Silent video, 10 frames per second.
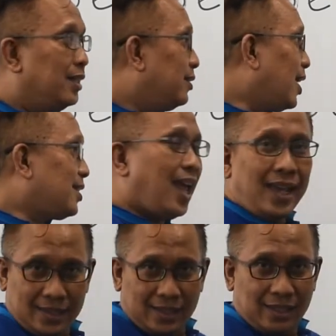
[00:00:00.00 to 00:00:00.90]
That's
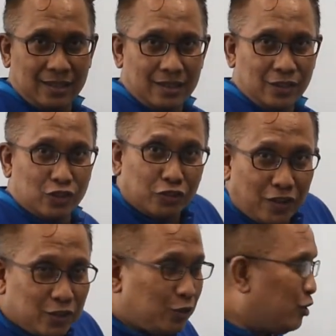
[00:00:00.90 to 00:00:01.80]
8. So
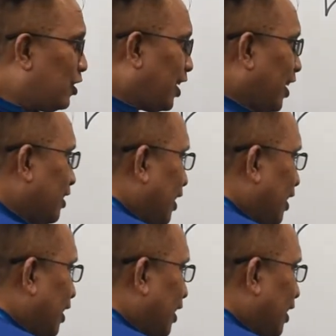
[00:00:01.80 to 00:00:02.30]
far so good again.